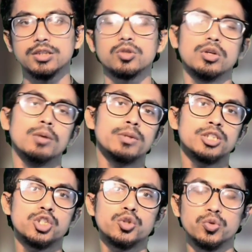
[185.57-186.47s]
So number
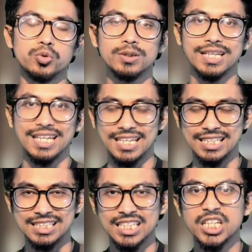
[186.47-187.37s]
2
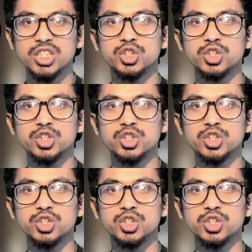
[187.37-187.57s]
is